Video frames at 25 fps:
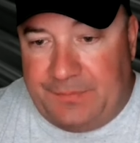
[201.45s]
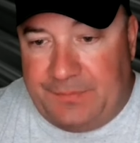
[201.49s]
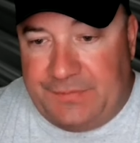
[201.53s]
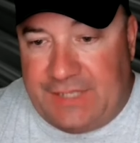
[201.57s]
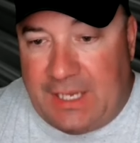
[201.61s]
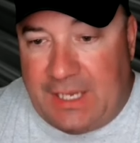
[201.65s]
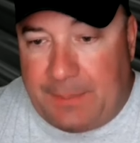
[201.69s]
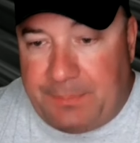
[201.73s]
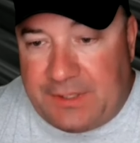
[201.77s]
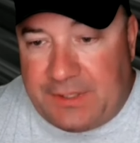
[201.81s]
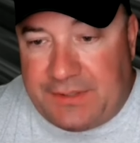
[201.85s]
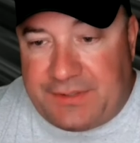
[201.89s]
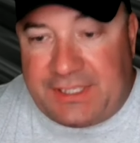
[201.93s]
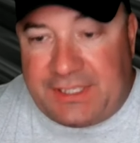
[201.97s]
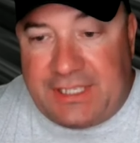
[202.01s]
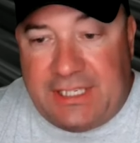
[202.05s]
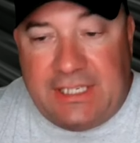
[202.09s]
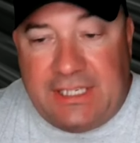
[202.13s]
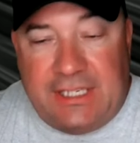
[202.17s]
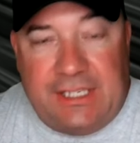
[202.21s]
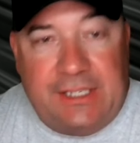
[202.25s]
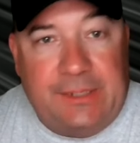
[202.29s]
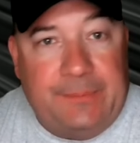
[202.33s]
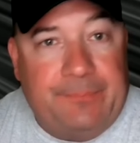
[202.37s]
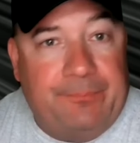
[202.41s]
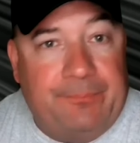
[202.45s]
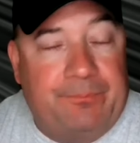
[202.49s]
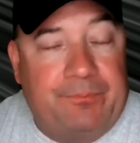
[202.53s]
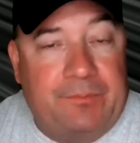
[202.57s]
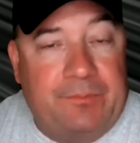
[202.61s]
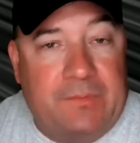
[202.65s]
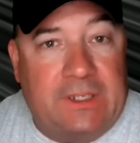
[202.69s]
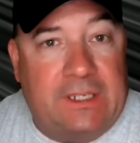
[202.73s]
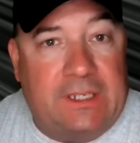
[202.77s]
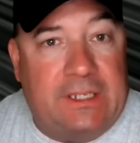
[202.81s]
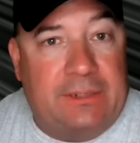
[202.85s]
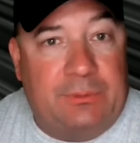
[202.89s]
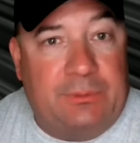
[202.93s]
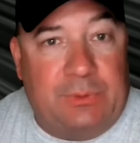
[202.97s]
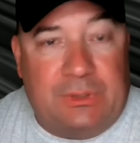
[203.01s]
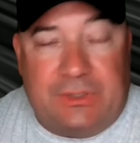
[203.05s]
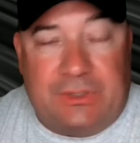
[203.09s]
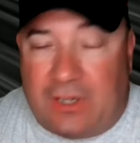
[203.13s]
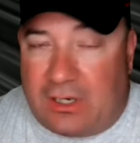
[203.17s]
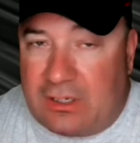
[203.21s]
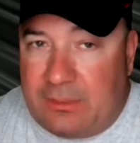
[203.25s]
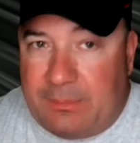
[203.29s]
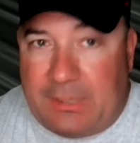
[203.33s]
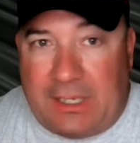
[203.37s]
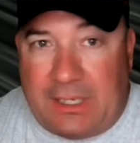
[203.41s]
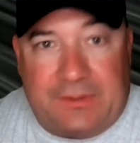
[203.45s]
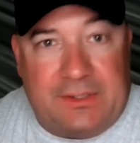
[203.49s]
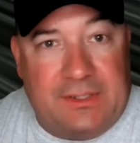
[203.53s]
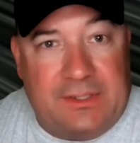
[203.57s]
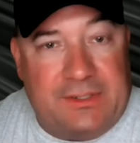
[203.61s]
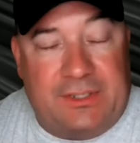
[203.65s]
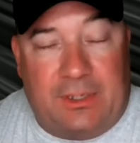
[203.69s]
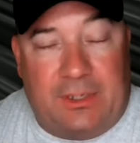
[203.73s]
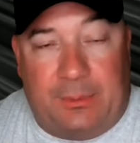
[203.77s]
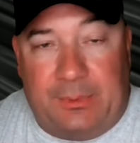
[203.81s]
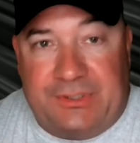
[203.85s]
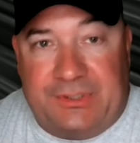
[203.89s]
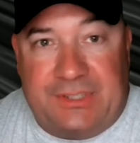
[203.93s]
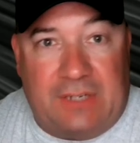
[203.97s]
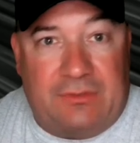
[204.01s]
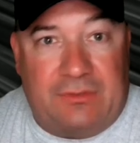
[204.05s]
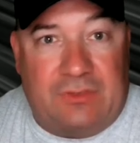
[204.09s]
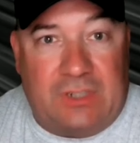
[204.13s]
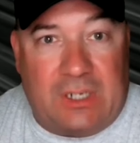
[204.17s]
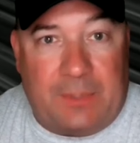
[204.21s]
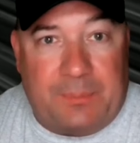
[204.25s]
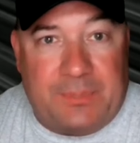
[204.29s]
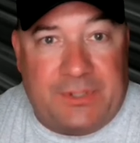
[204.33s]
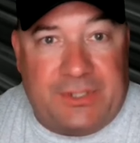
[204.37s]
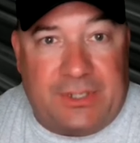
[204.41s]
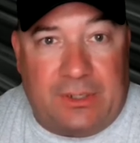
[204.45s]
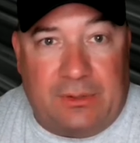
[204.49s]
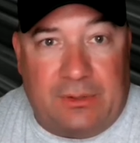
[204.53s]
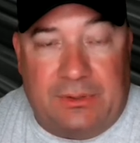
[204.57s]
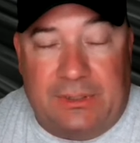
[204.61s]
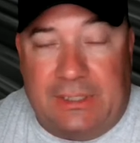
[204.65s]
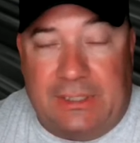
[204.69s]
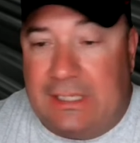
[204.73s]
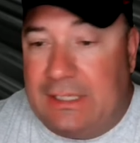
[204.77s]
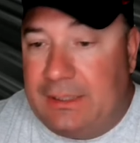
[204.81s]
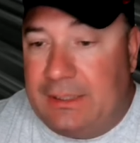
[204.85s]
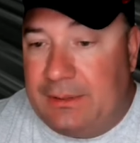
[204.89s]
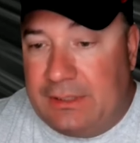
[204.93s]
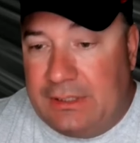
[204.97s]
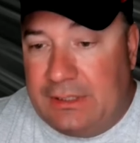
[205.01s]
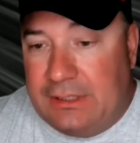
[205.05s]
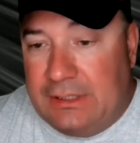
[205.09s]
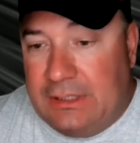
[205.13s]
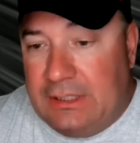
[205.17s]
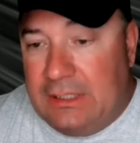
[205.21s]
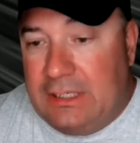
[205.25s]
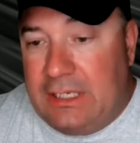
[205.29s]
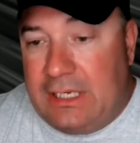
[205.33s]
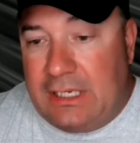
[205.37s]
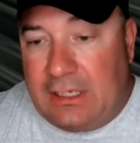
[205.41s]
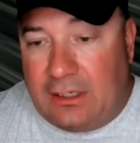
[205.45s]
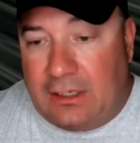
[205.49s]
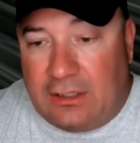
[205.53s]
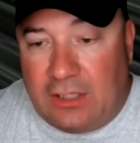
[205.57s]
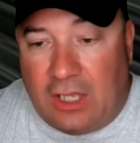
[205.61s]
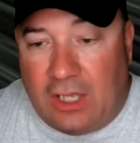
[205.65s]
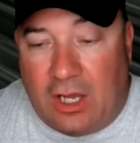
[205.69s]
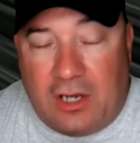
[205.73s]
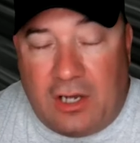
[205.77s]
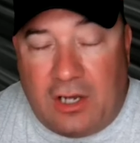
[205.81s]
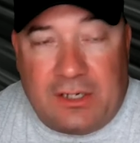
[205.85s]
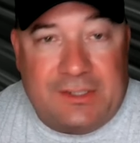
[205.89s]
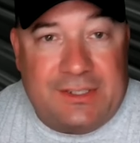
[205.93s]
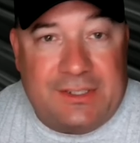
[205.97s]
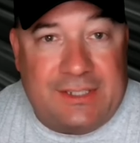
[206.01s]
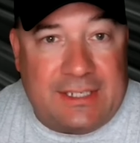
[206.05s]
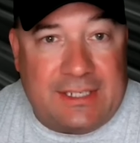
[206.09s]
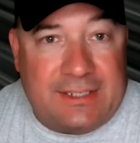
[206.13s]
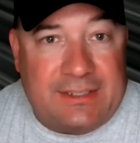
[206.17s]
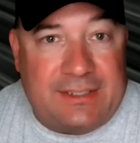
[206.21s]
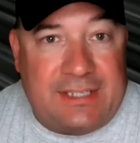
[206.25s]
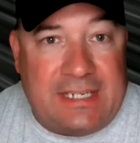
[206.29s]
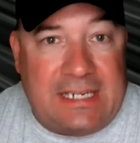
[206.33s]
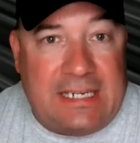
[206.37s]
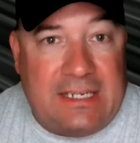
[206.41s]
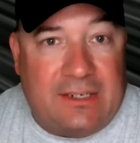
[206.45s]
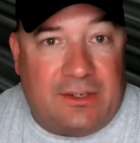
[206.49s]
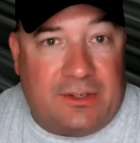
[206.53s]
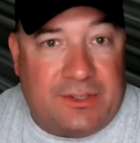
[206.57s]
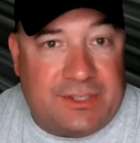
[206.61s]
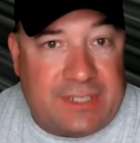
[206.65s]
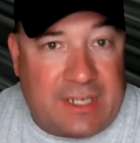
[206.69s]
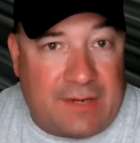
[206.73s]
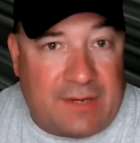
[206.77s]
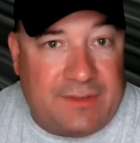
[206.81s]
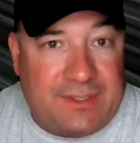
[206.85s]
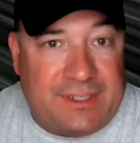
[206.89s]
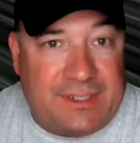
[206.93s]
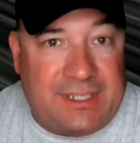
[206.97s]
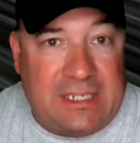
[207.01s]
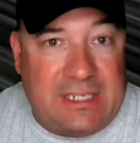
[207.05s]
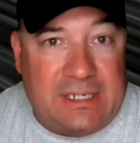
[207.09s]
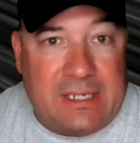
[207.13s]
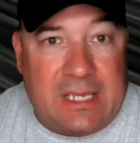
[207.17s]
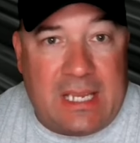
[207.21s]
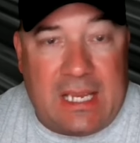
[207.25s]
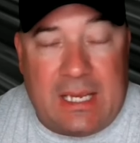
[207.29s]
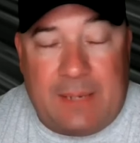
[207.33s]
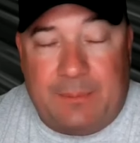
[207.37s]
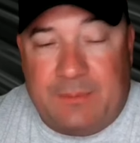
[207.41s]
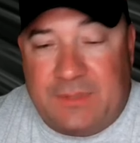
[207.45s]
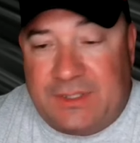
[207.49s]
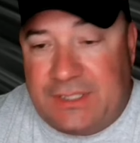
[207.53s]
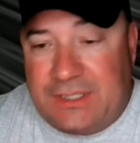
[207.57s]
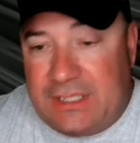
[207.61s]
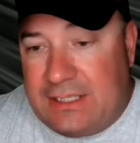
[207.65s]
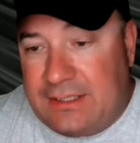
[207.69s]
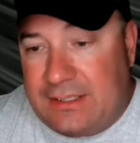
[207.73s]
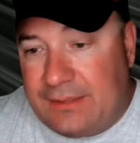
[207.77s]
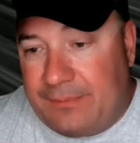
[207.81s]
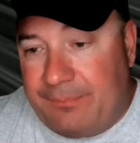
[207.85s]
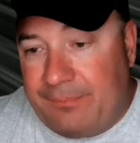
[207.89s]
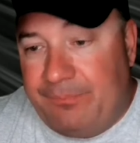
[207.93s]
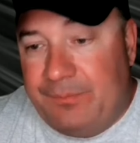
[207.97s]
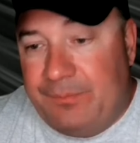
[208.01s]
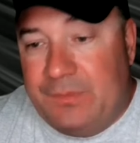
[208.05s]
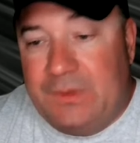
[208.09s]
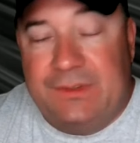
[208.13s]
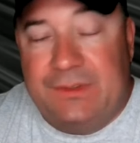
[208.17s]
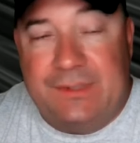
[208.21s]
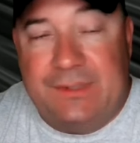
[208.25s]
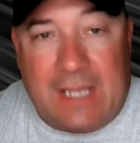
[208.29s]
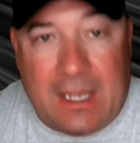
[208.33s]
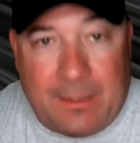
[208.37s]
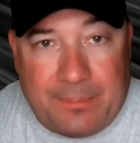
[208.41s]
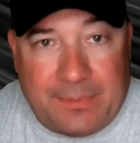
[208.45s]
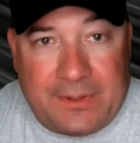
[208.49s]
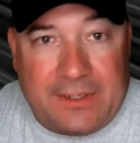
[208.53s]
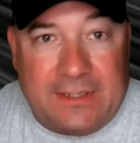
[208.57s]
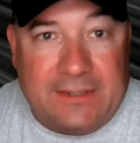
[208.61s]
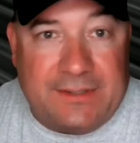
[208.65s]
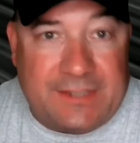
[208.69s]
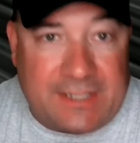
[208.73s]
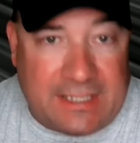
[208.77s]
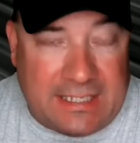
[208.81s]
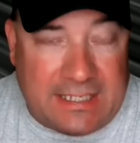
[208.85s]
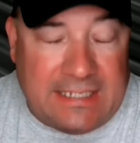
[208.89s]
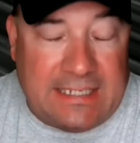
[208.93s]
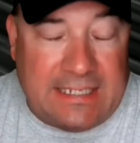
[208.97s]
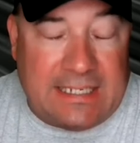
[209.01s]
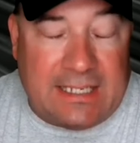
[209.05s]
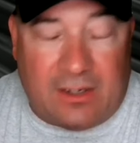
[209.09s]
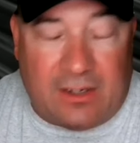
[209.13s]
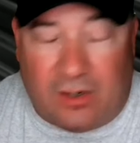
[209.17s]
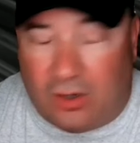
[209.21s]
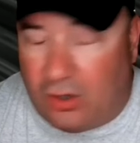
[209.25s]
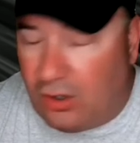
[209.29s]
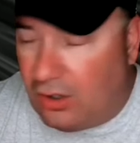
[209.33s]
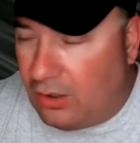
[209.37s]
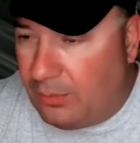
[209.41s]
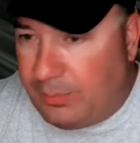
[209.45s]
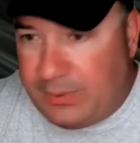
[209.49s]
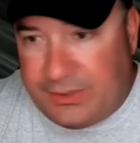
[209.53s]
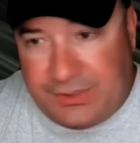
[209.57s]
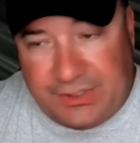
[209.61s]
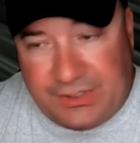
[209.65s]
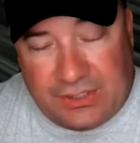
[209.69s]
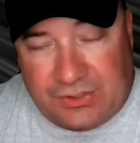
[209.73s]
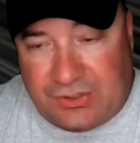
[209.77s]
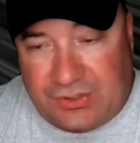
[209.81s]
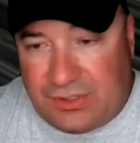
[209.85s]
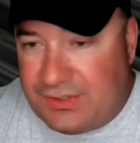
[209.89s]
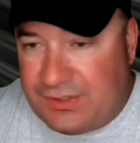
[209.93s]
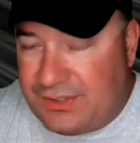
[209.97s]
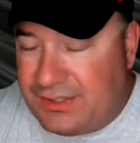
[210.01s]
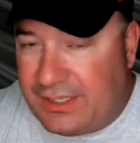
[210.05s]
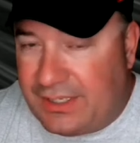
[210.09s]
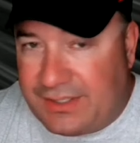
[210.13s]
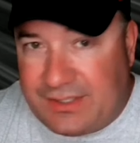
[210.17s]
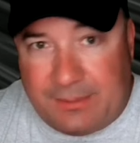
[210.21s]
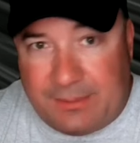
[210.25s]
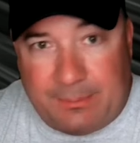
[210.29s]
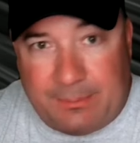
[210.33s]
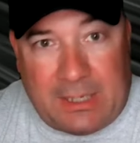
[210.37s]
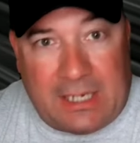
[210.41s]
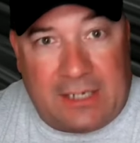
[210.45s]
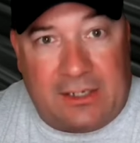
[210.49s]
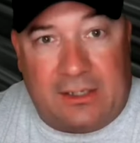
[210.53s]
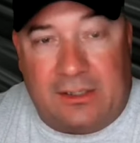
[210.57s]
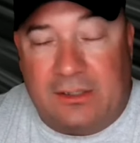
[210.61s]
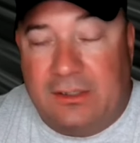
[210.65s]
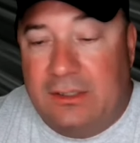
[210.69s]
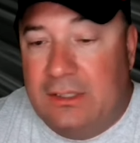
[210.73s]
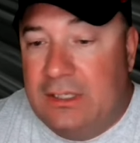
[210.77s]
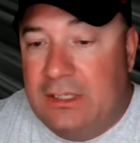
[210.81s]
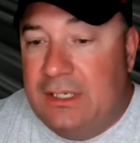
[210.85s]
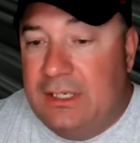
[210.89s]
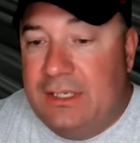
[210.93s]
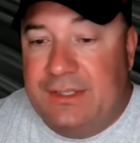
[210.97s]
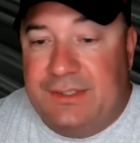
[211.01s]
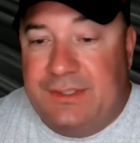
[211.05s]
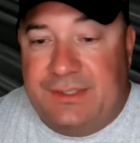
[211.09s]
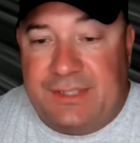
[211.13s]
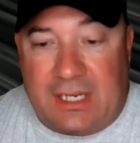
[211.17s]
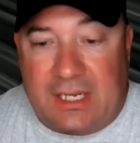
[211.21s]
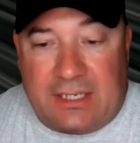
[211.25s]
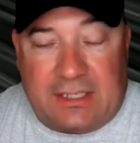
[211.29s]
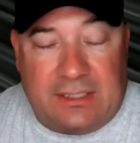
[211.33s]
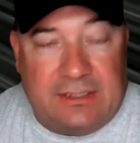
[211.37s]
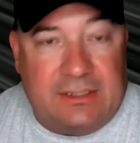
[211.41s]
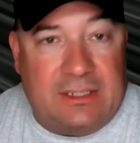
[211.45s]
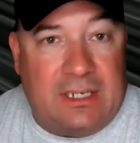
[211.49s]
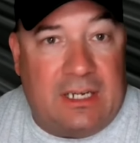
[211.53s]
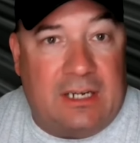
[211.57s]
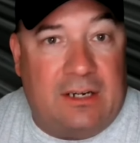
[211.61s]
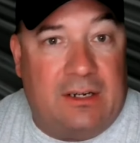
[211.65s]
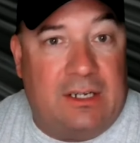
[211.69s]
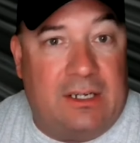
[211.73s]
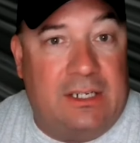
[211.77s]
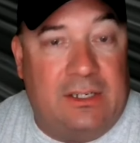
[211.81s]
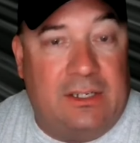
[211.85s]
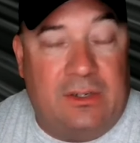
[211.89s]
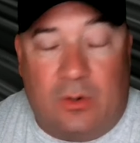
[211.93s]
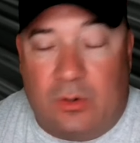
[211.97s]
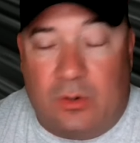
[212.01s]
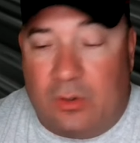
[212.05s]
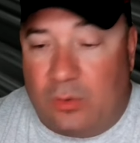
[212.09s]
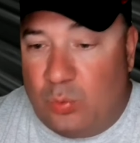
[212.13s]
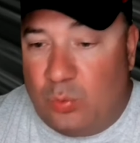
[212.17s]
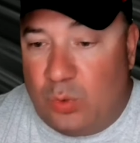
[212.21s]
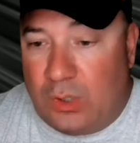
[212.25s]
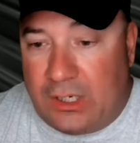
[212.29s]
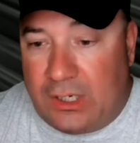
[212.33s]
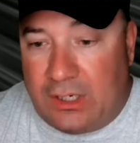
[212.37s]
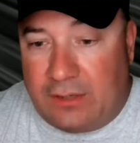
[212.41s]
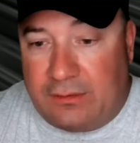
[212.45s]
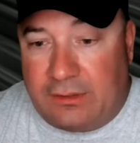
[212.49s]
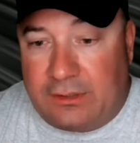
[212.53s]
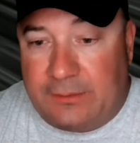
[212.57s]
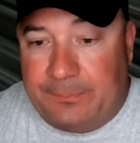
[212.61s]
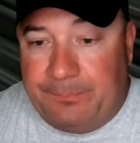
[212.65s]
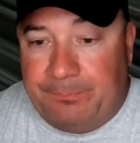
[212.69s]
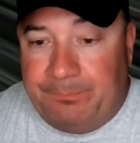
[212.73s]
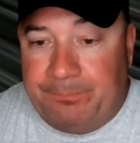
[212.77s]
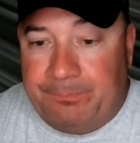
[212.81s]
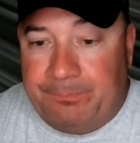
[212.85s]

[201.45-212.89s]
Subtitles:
Depth is key. We talk about this almost every episode. In a long 16 or 17 game season, depth is key at all positions. Doesn't matter secondary or whatever.